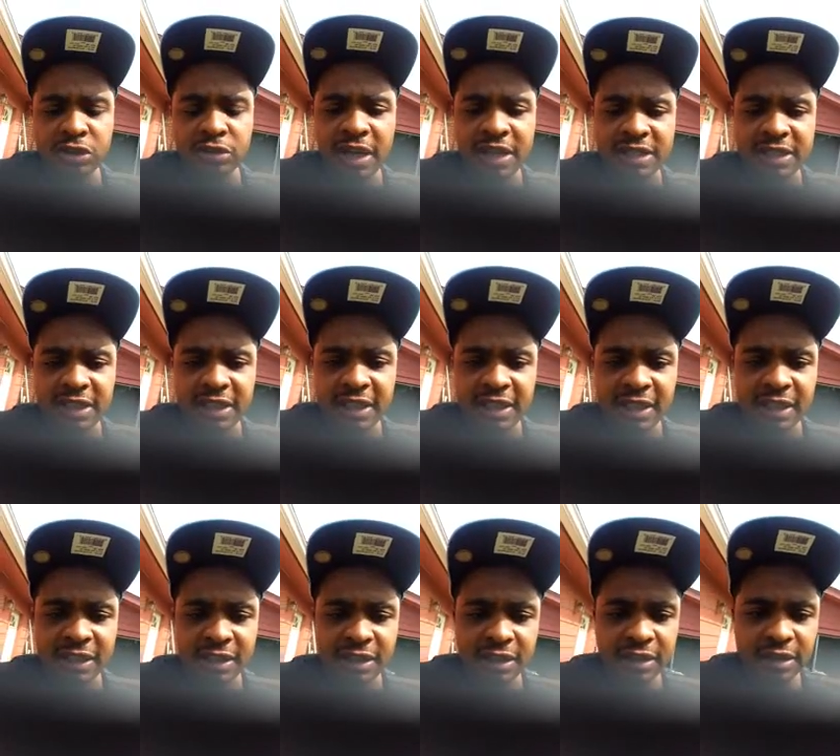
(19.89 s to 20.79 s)

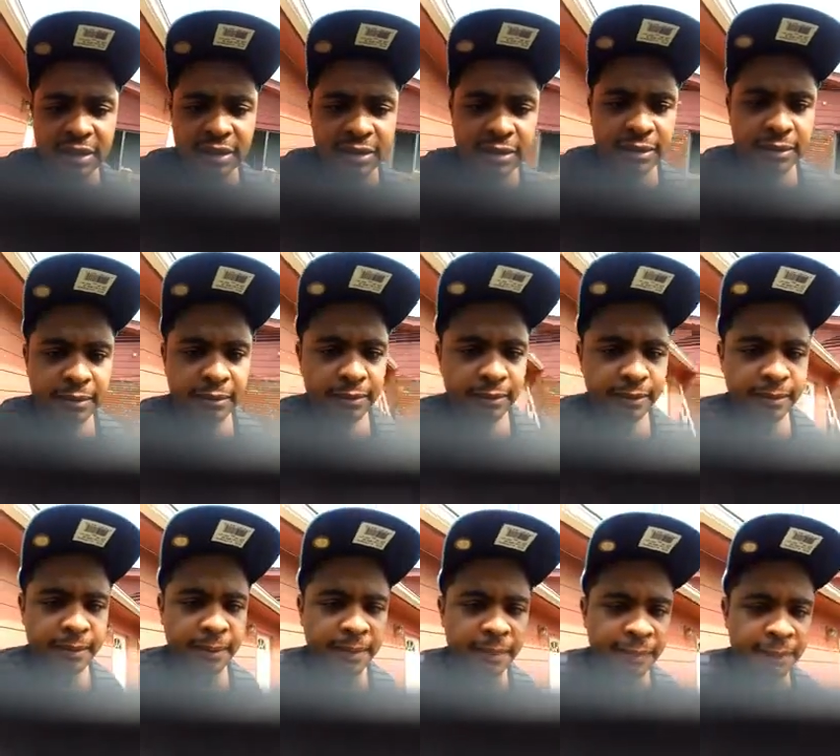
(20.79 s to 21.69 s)
trusting,
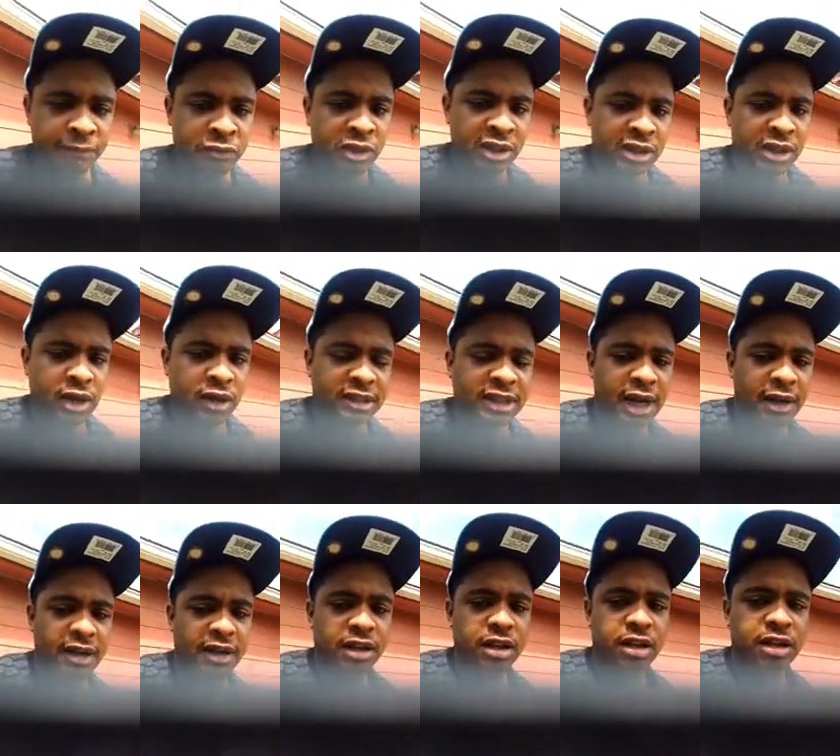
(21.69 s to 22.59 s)
knows
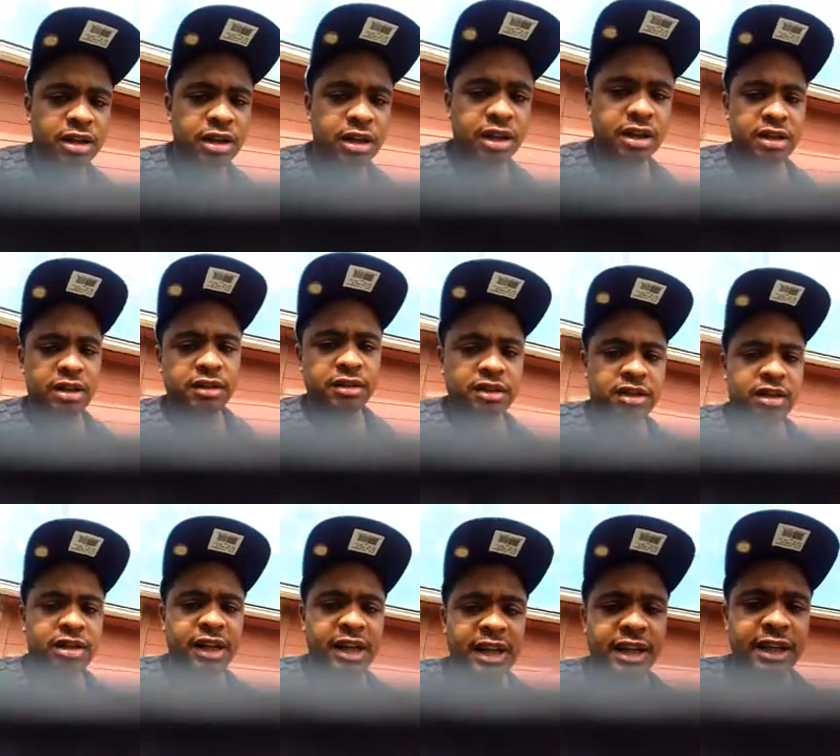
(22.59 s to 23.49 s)
how to cook,
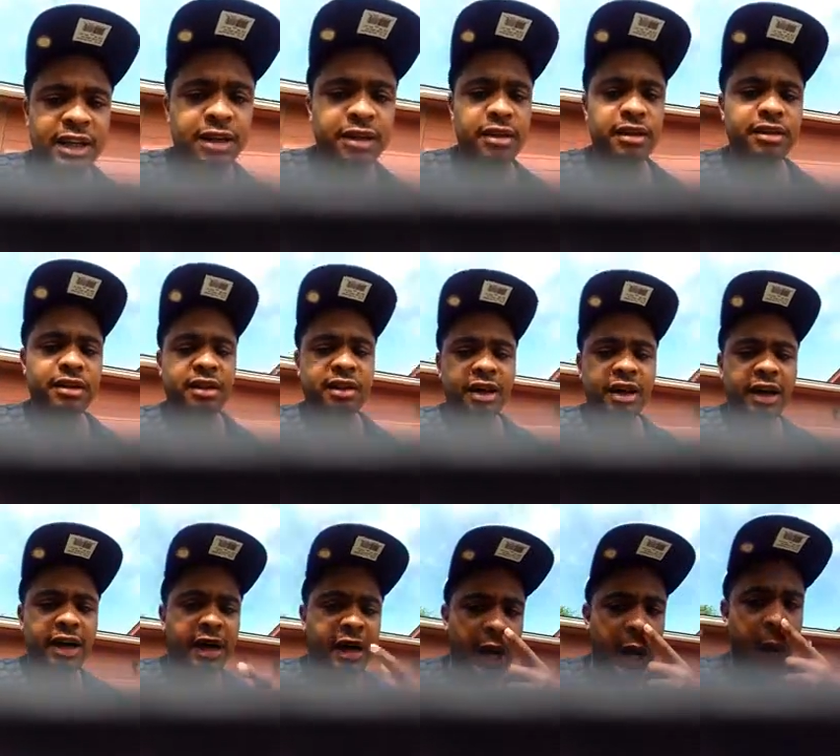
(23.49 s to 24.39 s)
clean,
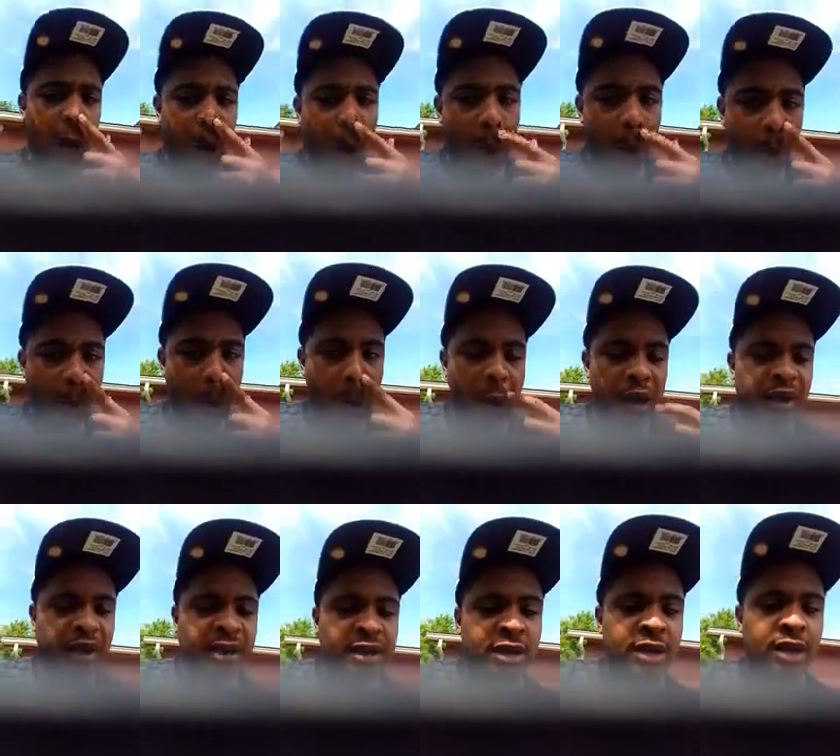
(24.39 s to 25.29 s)
uh,
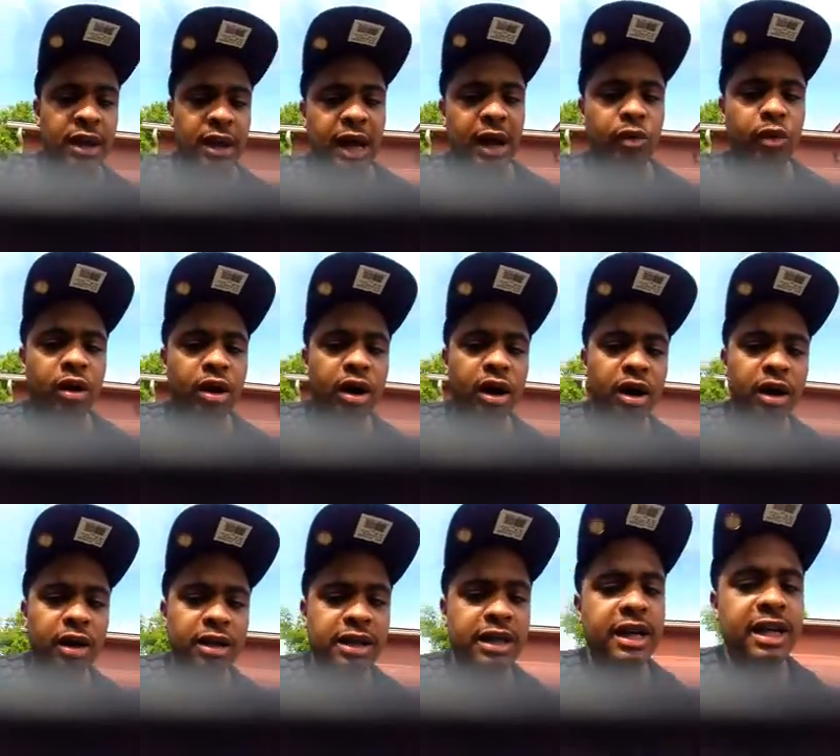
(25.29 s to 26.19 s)
I want
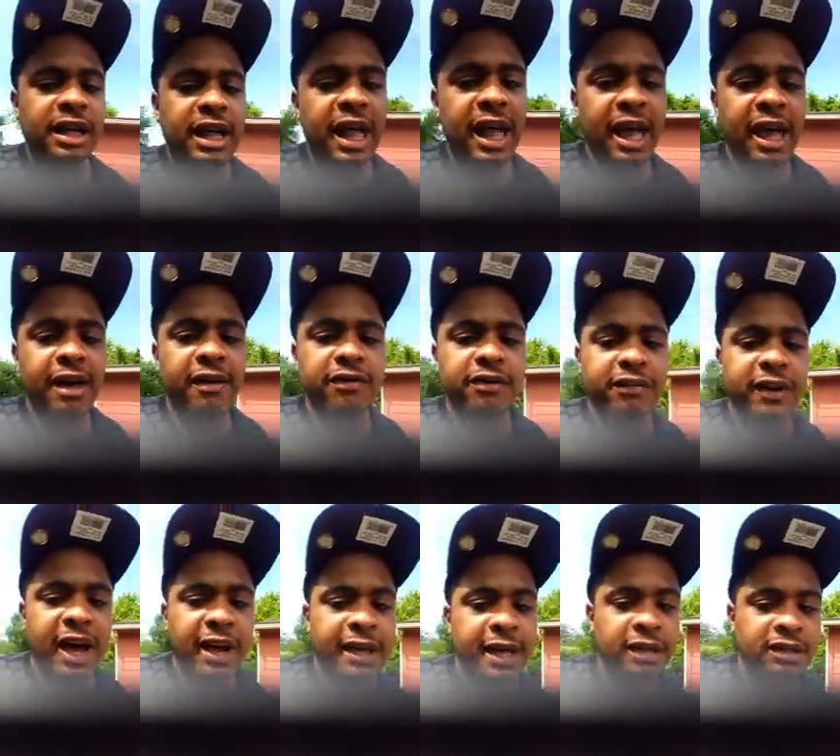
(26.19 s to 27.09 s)
her to have
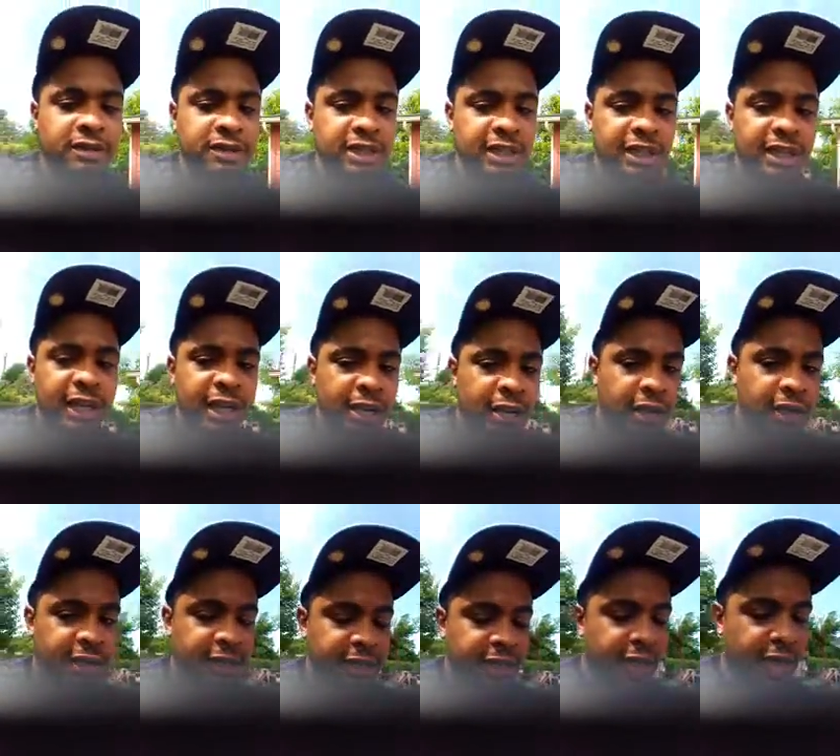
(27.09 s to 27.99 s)
financial
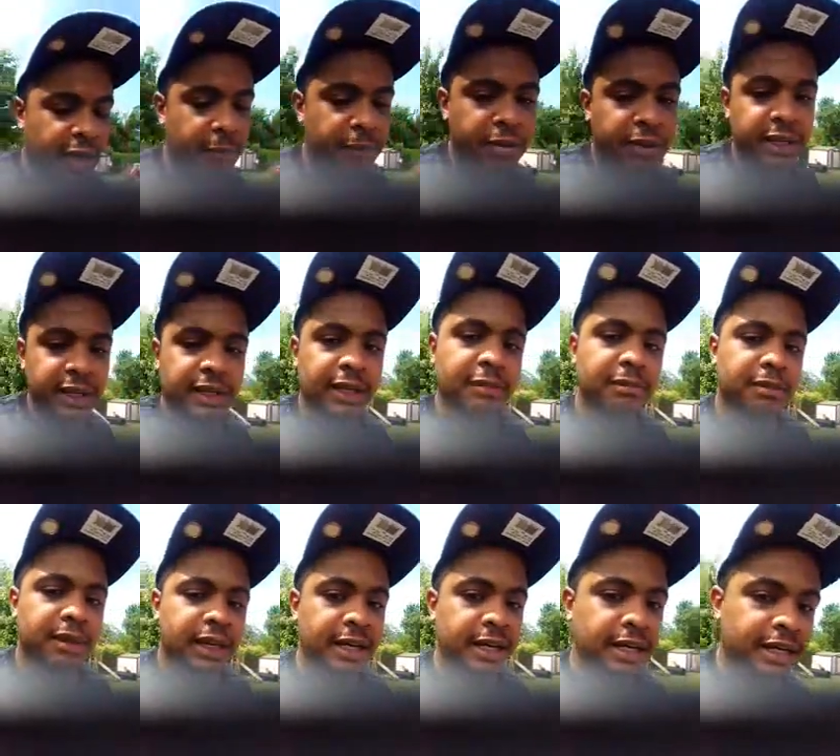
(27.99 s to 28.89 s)
security, have plenty of
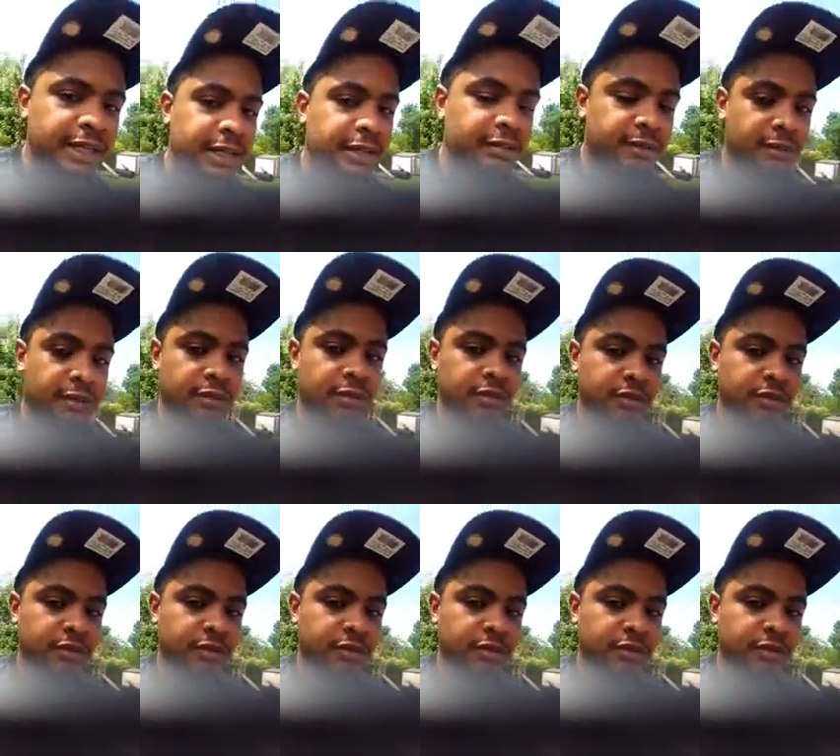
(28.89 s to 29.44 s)
money,